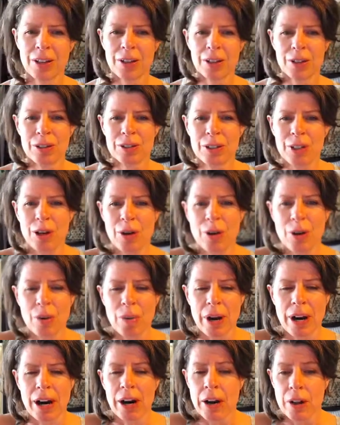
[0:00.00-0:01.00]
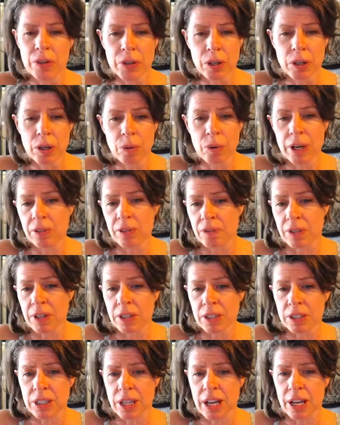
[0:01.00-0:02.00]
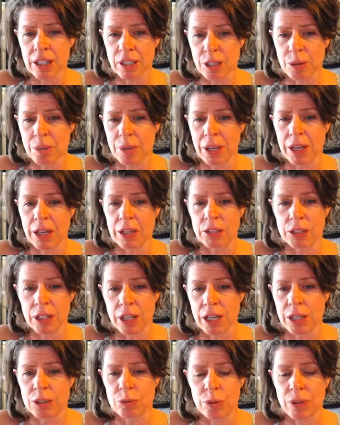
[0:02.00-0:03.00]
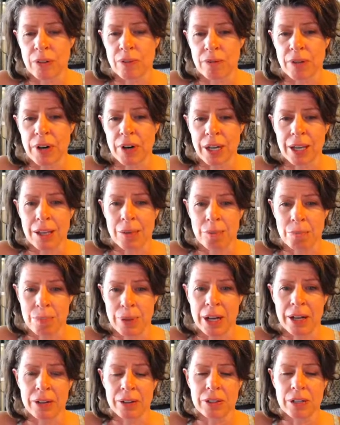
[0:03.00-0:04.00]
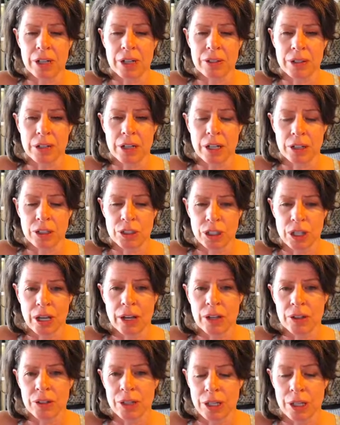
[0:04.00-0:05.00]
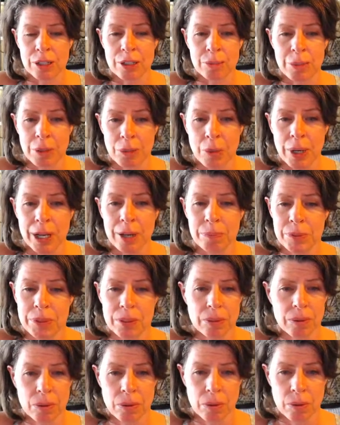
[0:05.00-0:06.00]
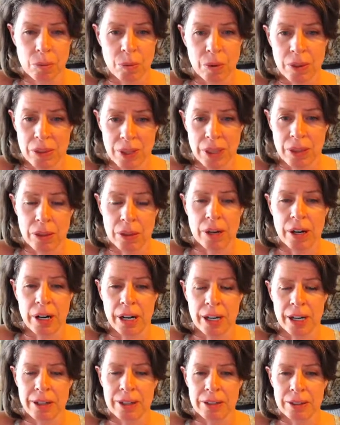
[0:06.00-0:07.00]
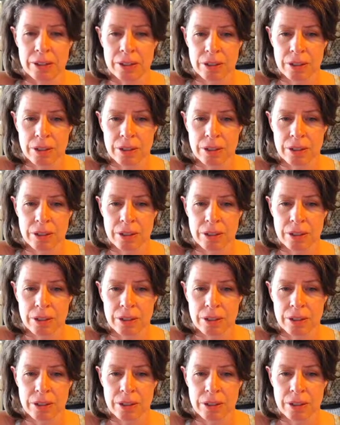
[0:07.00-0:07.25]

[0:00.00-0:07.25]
So aware. You know what it feels like to be chased with a fucking belt as a young child and to be whipped with either end?